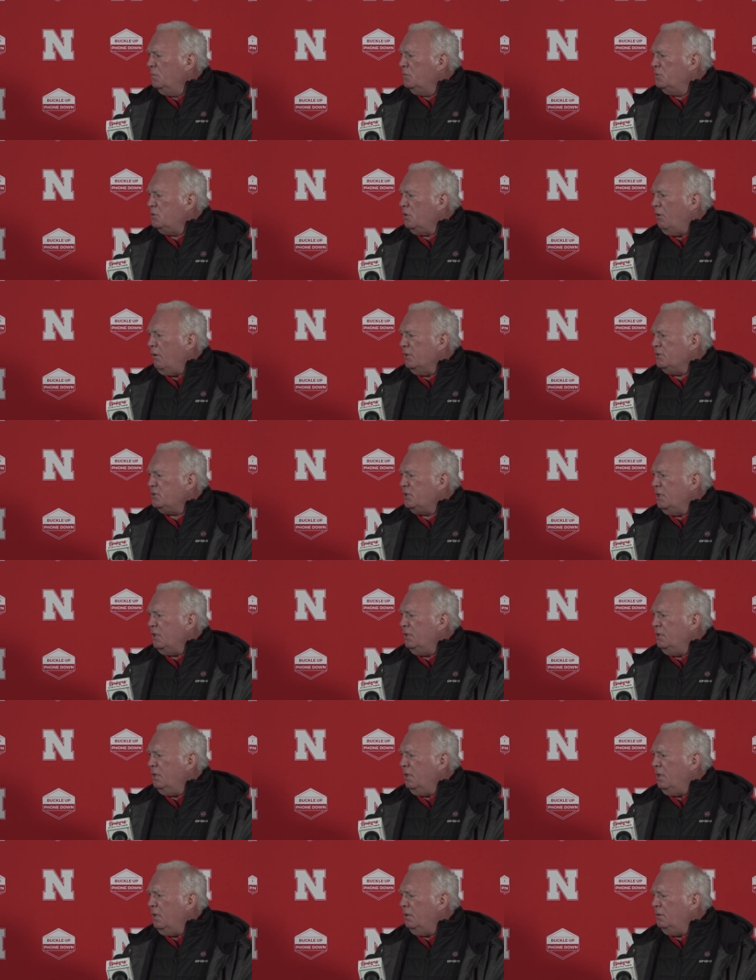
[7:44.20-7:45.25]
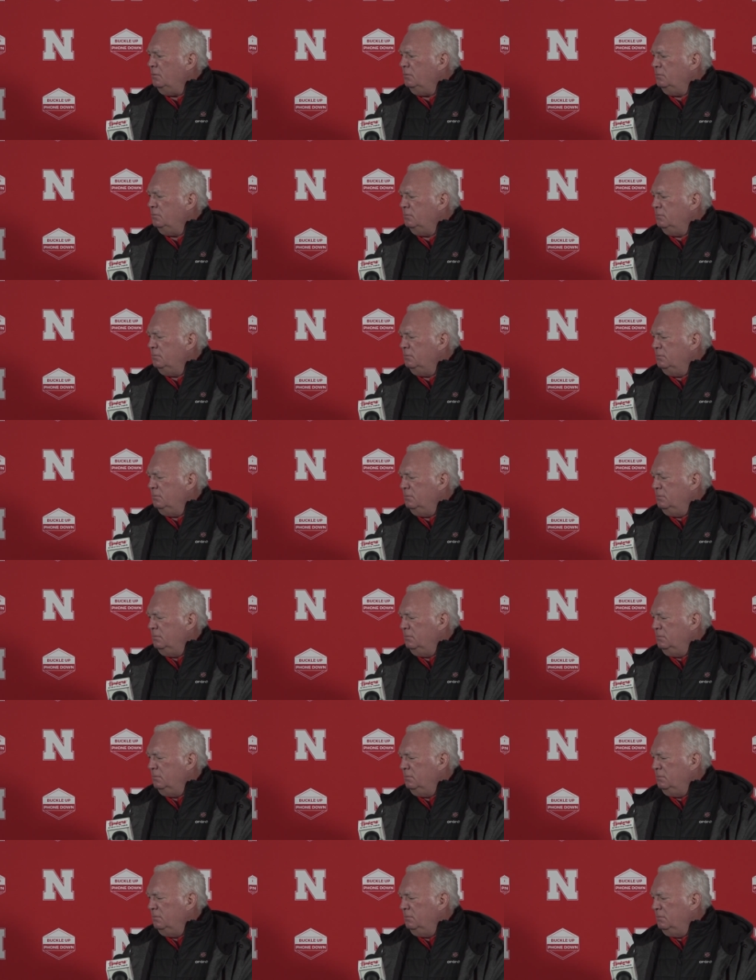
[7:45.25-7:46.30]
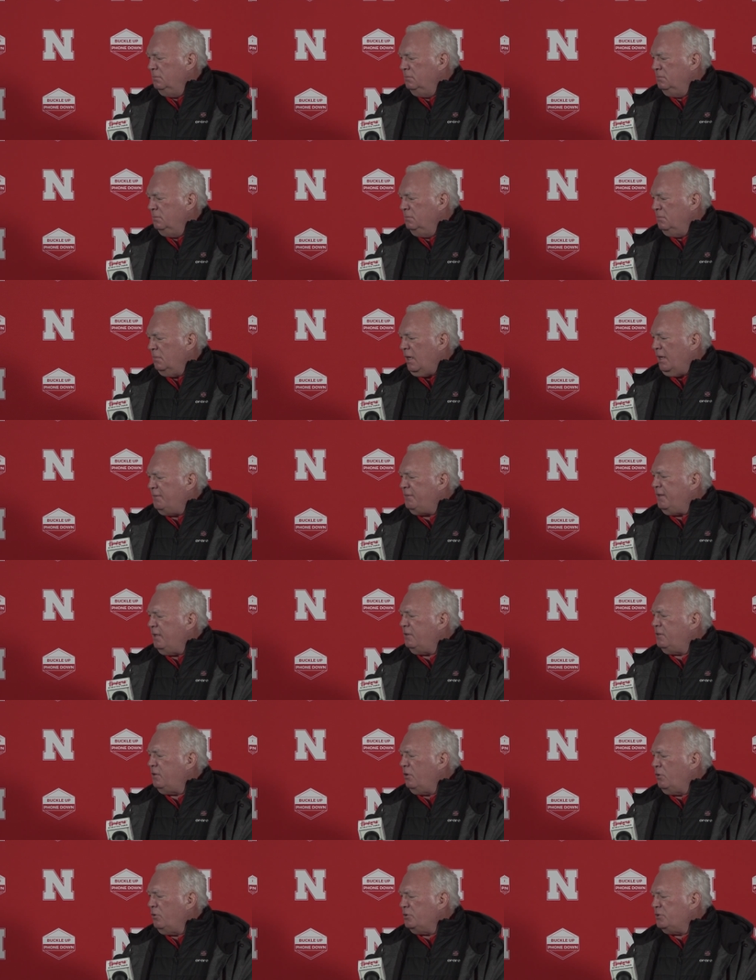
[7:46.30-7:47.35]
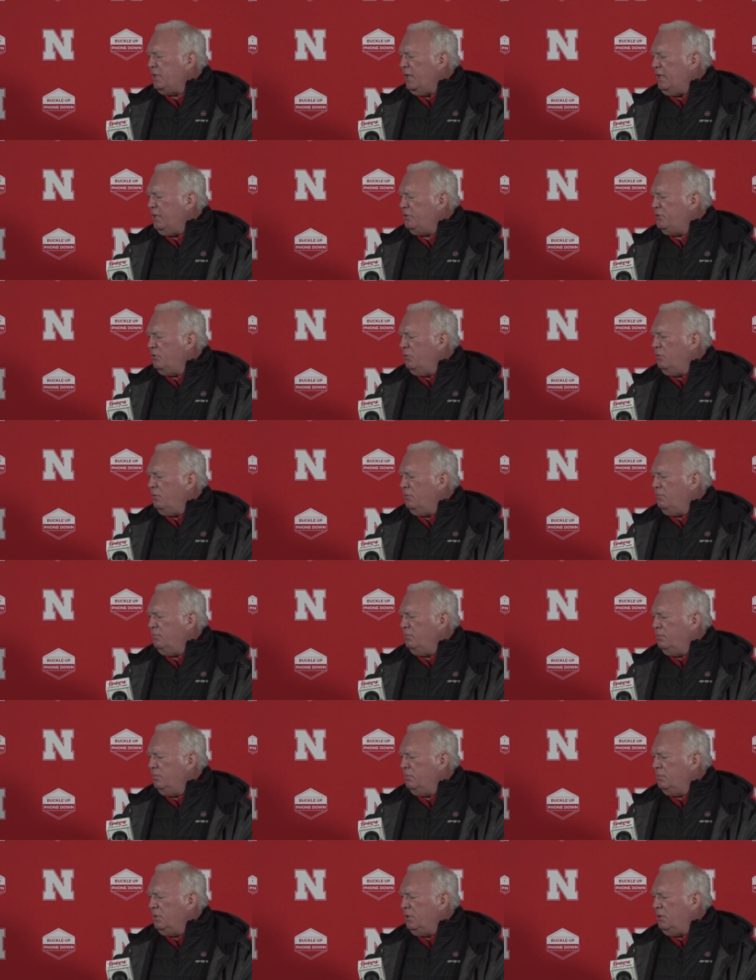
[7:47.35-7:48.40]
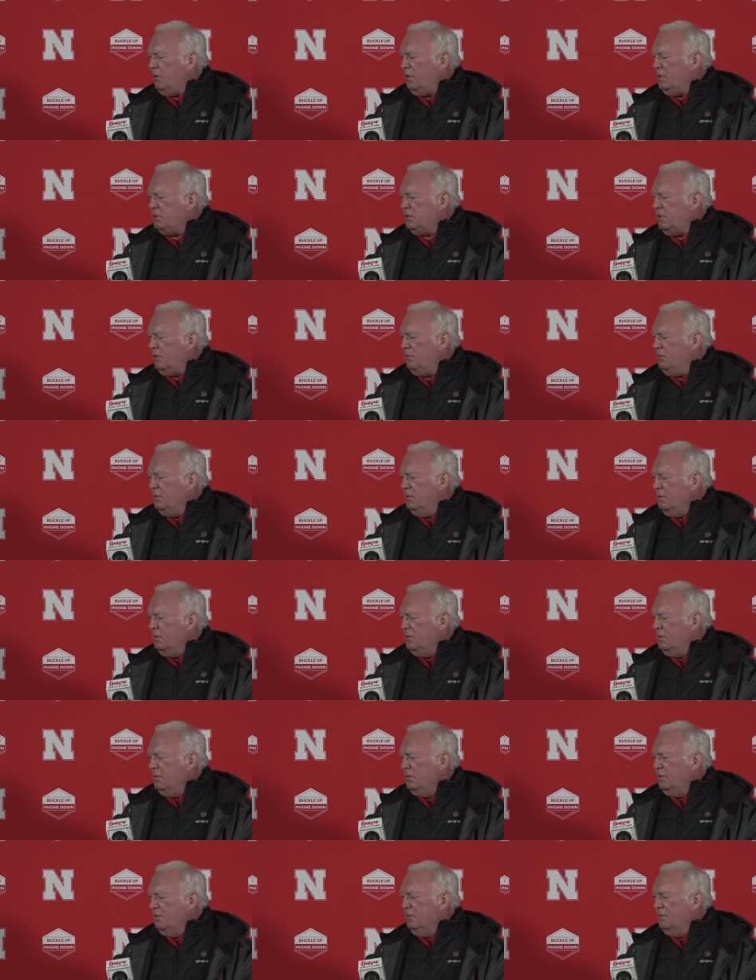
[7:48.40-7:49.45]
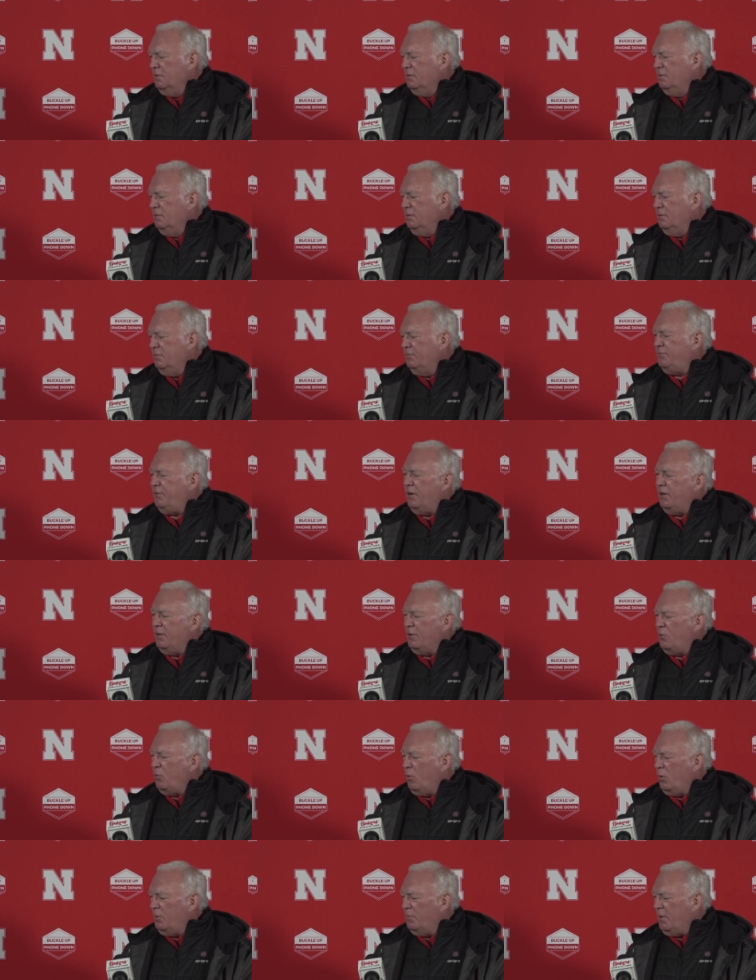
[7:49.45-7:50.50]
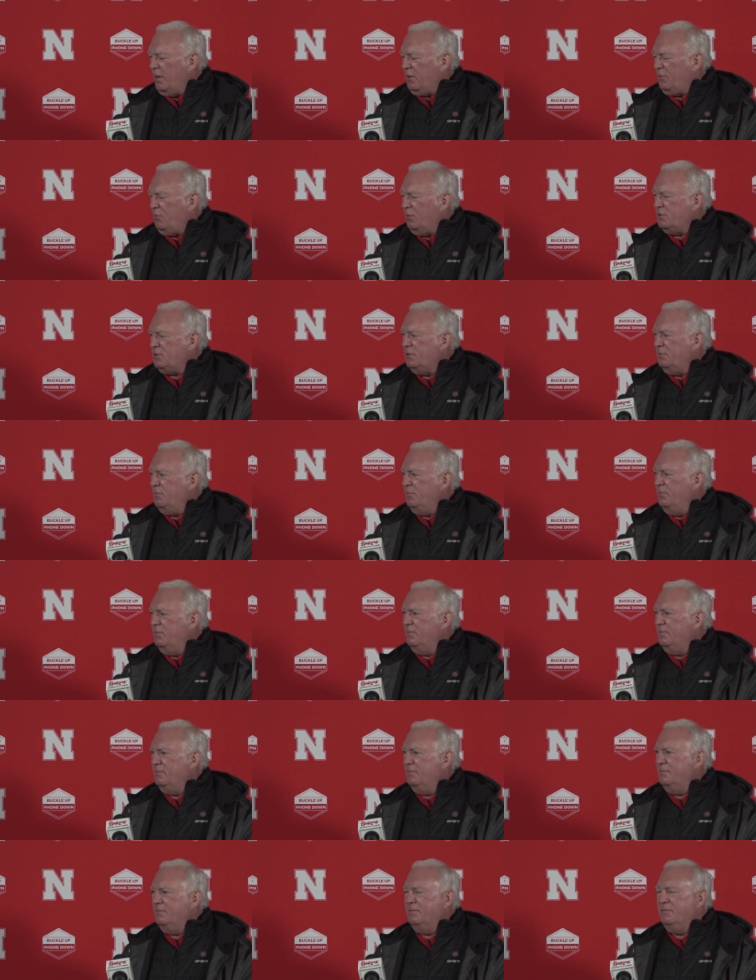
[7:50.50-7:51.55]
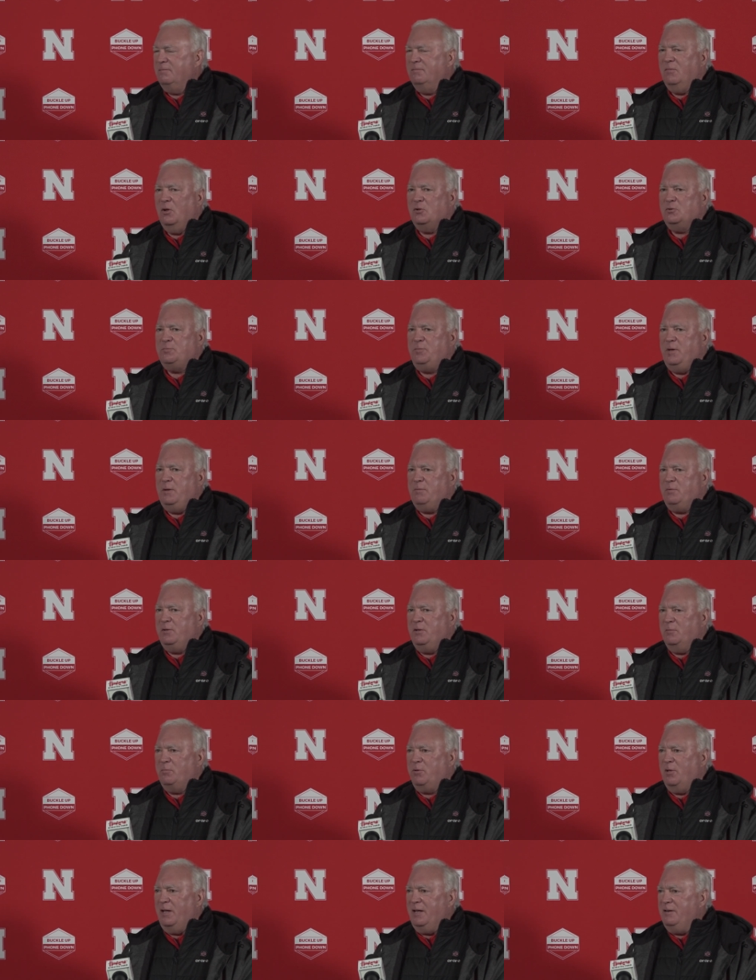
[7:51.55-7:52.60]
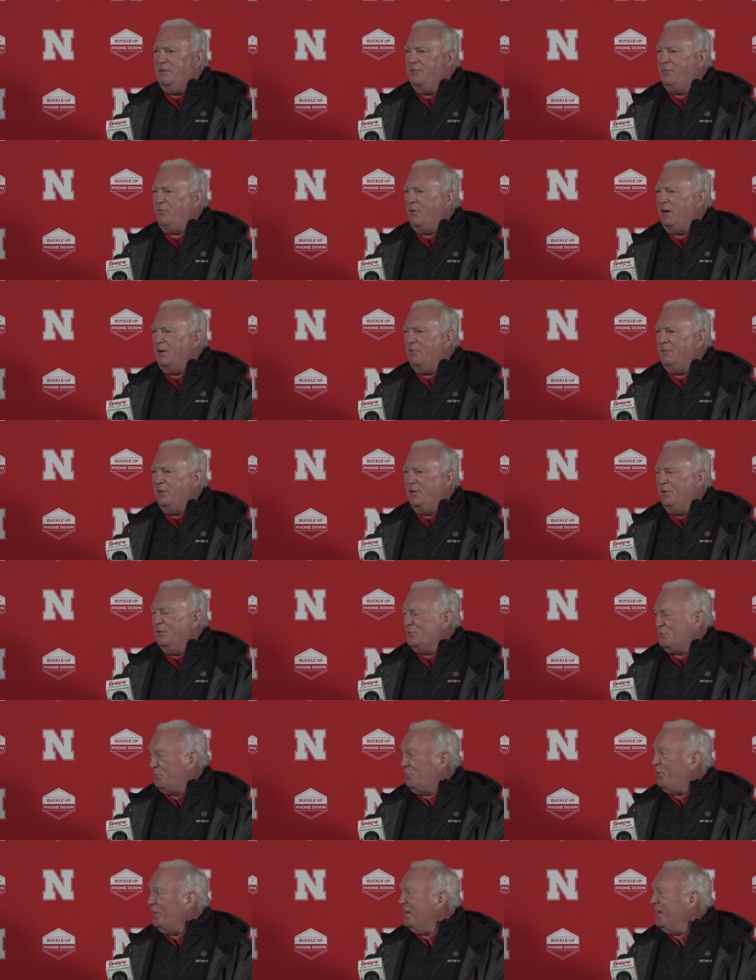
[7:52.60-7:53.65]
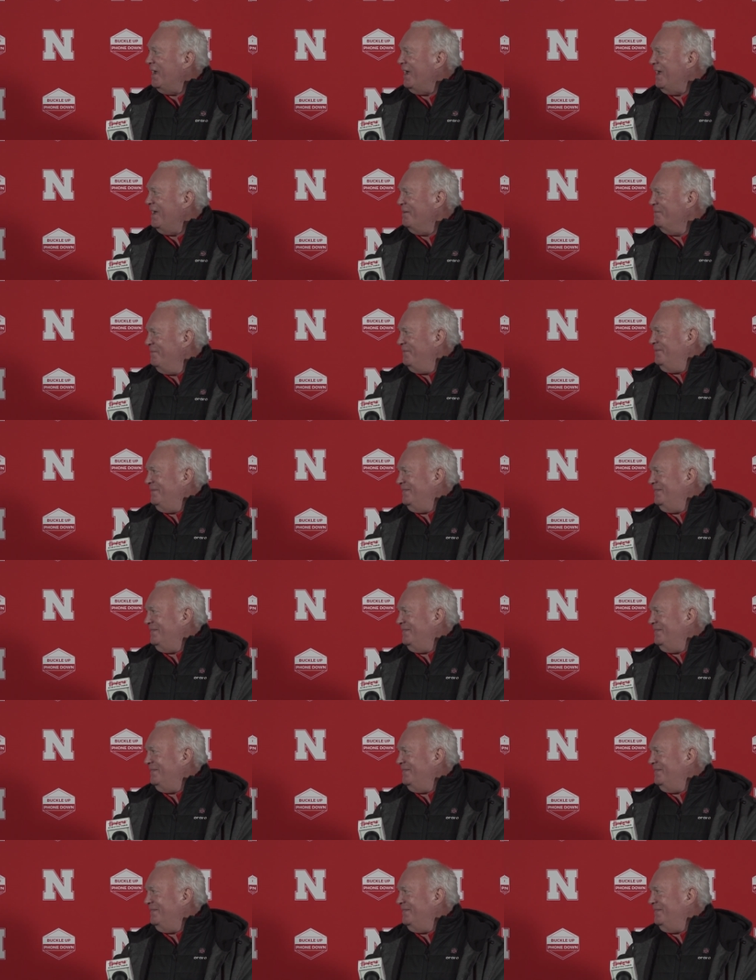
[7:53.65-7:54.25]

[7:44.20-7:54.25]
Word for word: so I said, uh, I think Thursday to him. You know, I said in front of the quarterback, what's the most people you played in front of? And he goes, spring game.